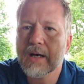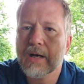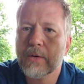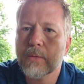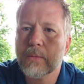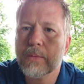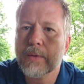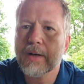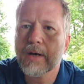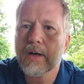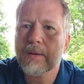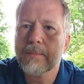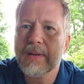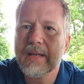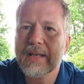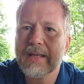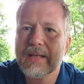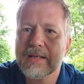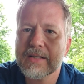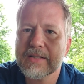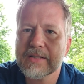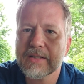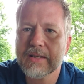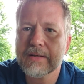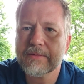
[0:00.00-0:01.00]
We are
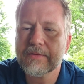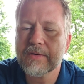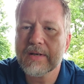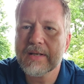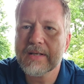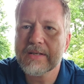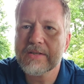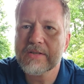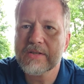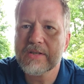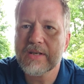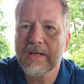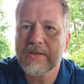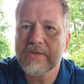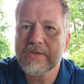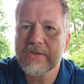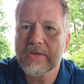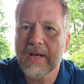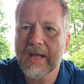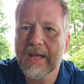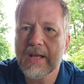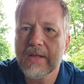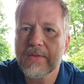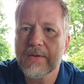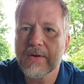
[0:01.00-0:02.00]
making deliveries
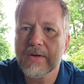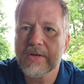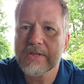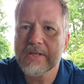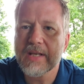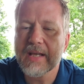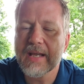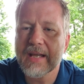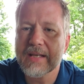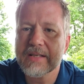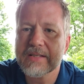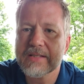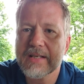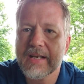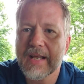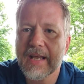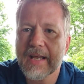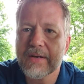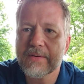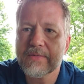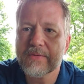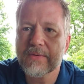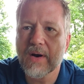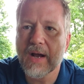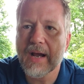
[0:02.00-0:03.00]
yesterday, Thursday, and
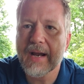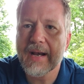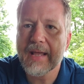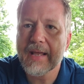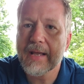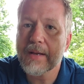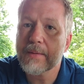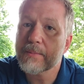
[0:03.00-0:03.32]
today, Friday,